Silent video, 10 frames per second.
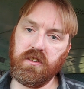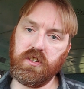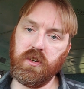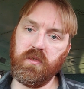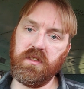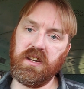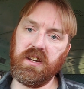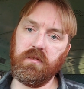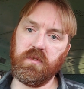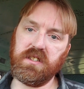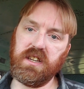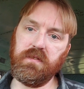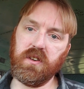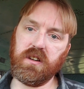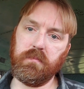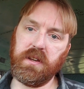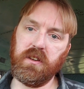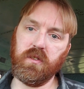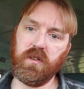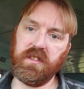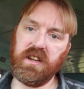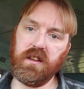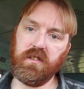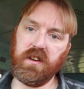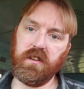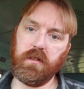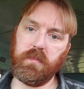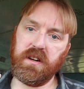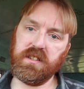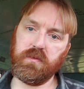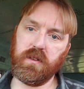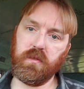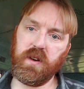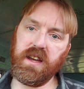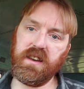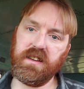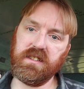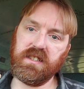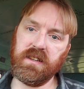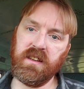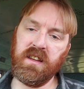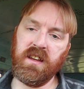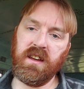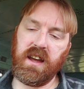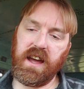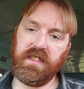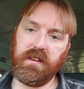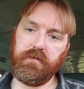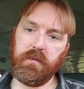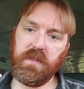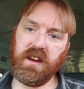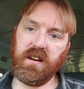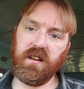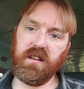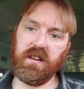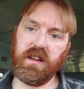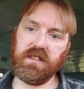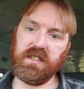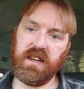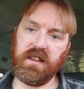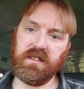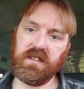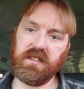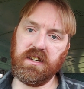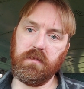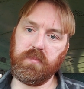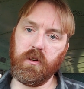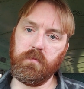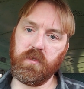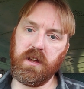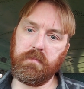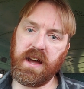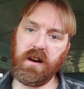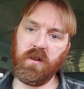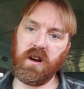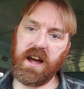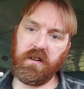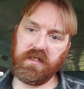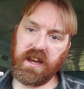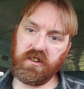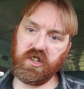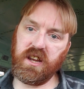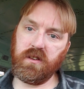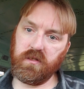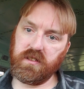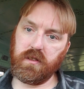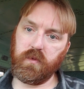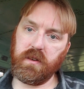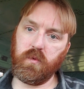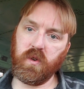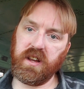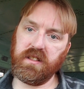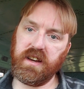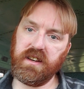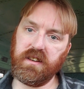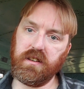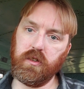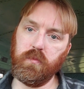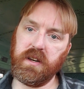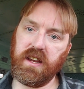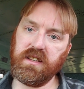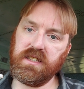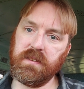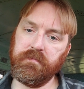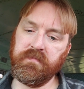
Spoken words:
to the receiver computer on the other end of the bus where the red is. And then from there, it sends the appropriate power out that channel to the red warning light, and it illuminates.